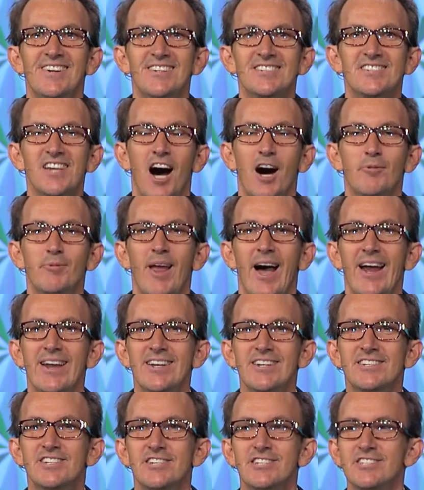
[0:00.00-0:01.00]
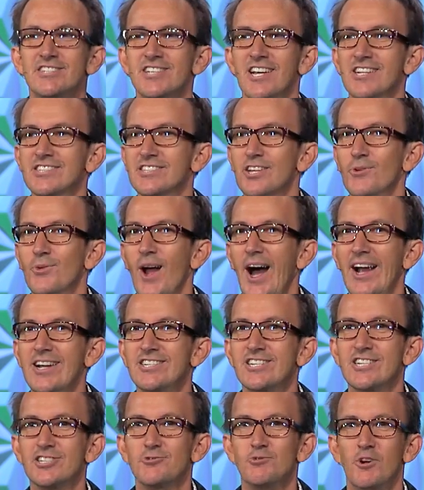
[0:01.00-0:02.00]
Psalm 92 says, The
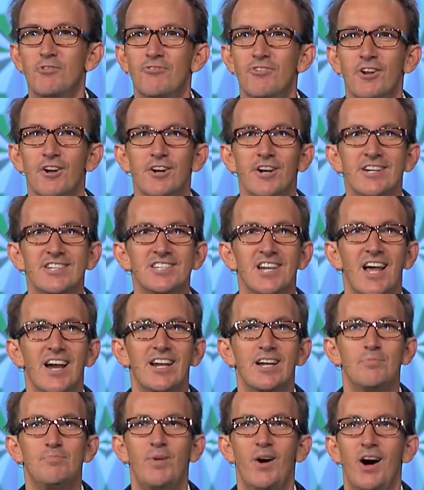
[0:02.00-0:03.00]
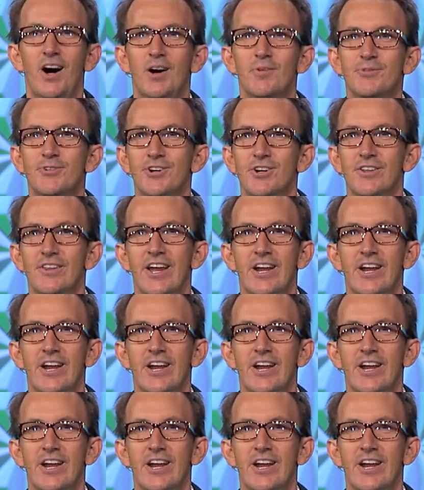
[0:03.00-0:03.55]
righteous will flourish like a palm tree.